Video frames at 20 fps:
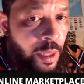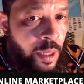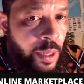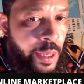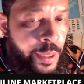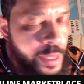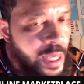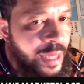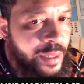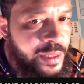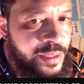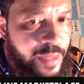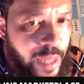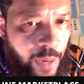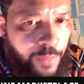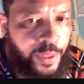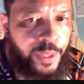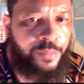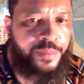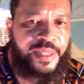You
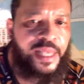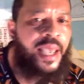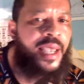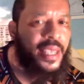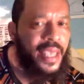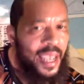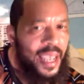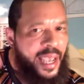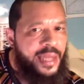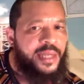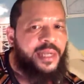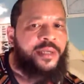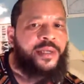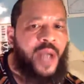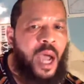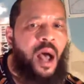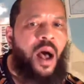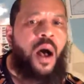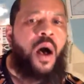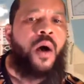understand what I'm saying? Yeah, the
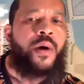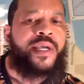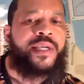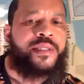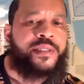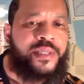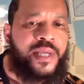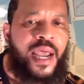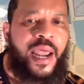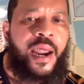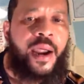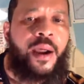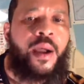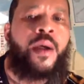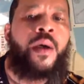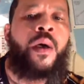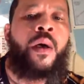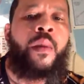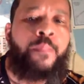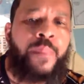dog is there,
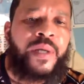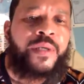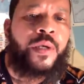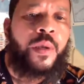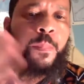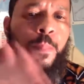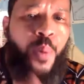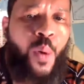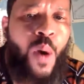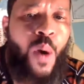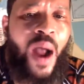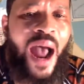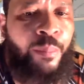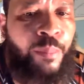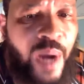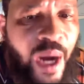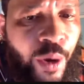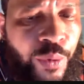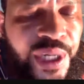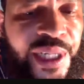but the
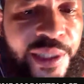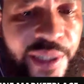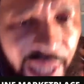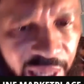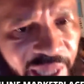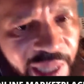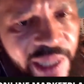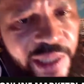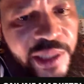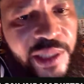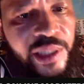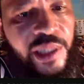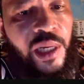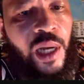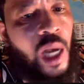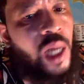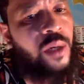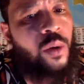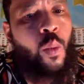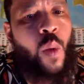primary deity
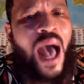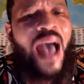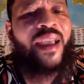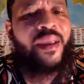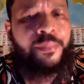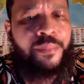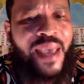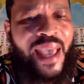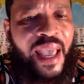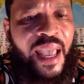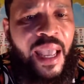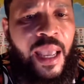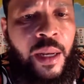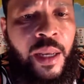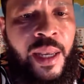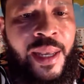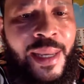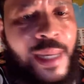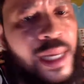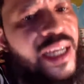of the white man
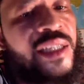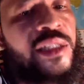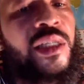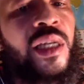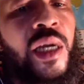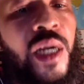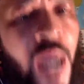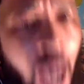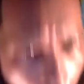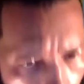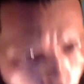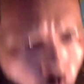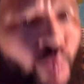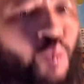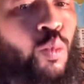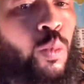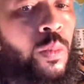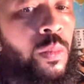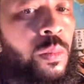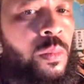is the goat.
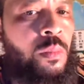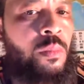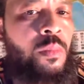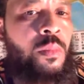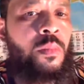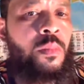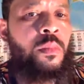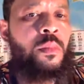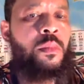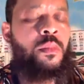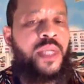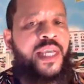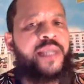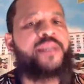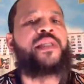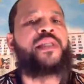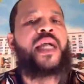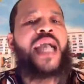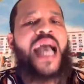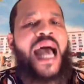Is
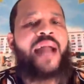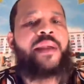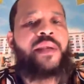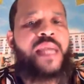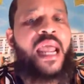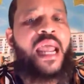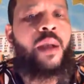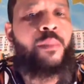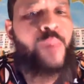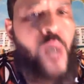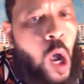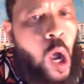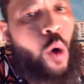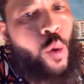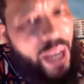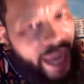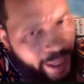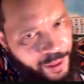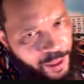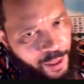the goddamn goat.
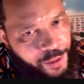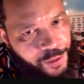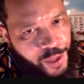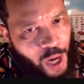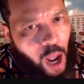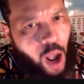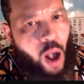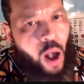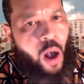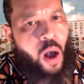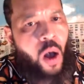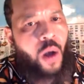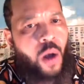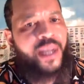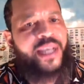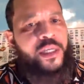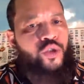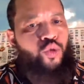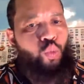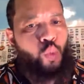And the dog
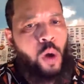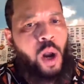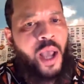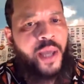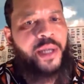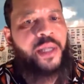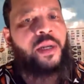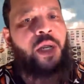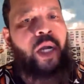is running a